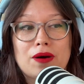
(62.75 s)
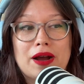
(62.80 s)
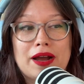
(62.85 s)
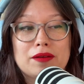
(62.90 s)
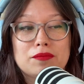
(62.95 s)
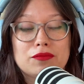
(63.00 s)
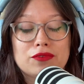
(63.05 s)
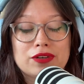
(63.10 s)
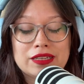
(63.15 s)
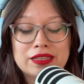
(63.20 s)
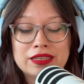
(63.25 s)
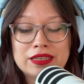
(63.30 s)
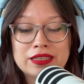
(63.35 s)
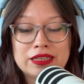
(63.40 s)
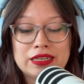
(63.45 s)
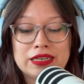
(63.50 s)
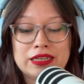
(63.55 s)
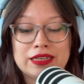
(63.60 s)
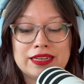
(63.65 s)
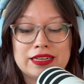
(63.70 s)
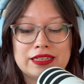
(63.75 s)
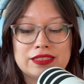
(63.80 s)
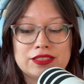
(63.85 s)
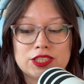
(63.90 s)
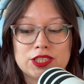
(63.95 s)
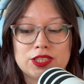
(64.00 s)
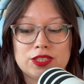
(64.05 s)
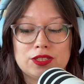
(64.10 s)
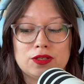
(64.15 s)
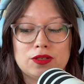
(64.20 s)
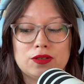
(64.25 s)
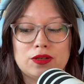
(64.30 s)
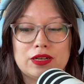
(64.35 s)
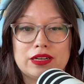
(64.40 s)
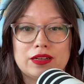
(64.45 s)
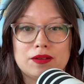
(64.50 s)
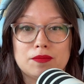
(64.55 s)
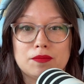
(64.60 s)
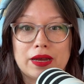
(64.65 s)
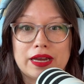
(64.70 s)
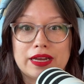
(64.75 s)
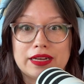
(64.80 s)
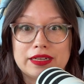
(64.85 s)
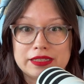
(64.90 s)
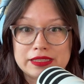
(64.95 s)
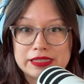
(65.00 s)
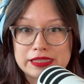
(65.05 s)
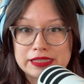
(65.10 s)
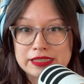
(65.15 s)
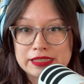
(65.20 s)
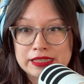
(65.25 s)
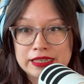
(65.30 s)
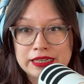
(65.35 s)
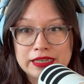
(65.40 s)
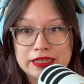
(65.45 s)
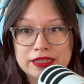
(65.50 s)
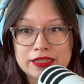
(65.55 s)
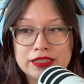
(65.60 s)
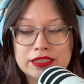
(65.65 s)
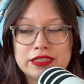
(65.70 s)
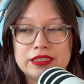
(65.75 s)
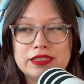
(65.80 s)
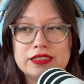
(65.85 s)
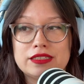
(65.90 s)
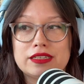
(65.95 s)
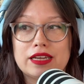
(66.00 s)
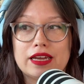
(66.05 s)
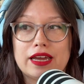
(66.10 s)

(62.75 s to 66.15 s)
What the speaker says: I'm really leaning into my zines